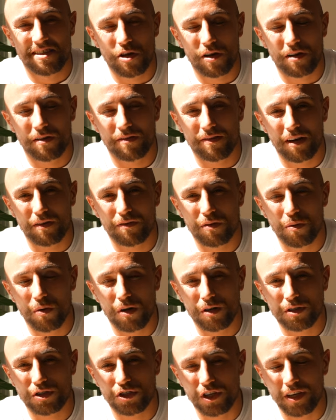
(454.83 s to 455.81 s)
Dachaval for
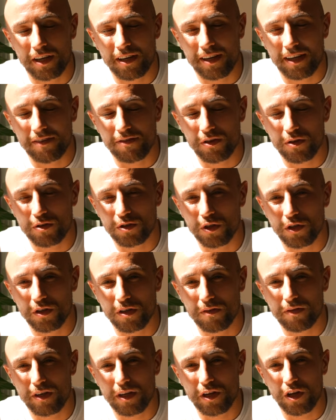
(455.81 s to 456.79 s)
watching. If you enjoyed the
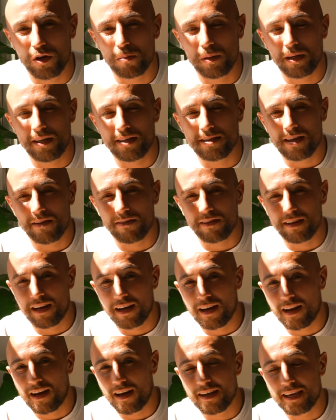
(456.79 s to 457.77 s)
video, please give it a
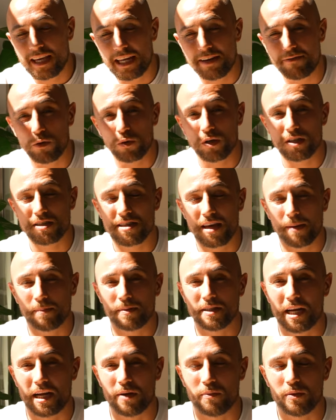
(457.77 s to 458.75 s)
like. And if you want to step
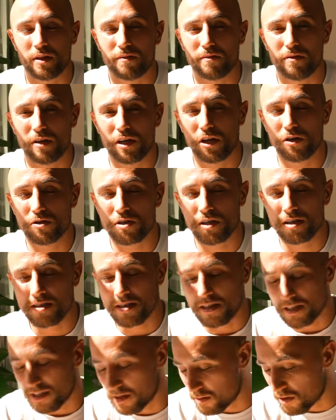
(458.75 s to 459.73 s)
today with the videos,
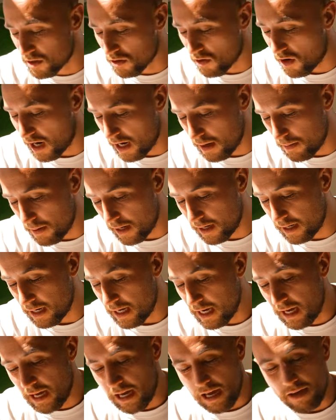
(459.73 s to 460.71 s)
consider subscribing.
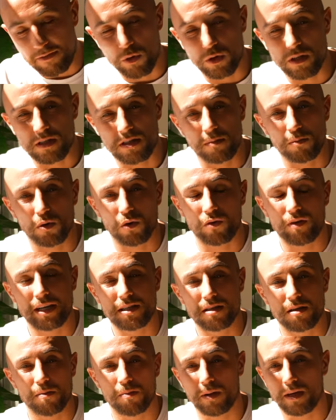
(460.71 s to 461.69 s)
If you want to see more
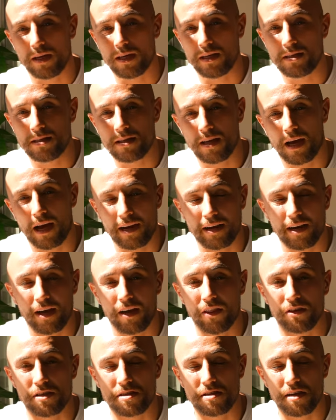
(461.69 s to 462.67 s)
recipes and
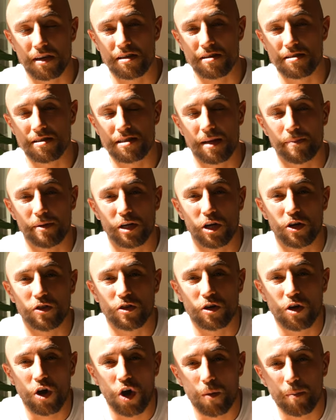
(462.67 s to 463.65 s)
other skills, let me know in
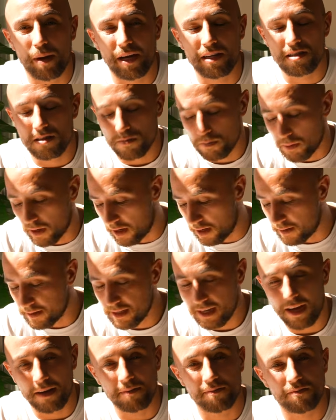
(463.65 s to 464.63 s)
the comments. But
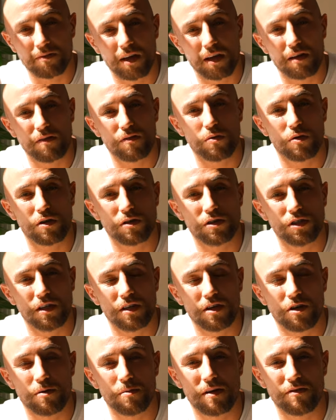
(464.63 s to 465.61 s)
yeah, thank you for
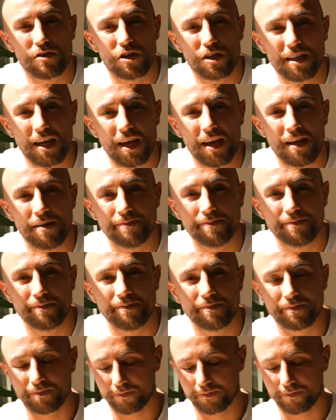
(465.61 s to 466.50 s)
watching. Hope you have a good day.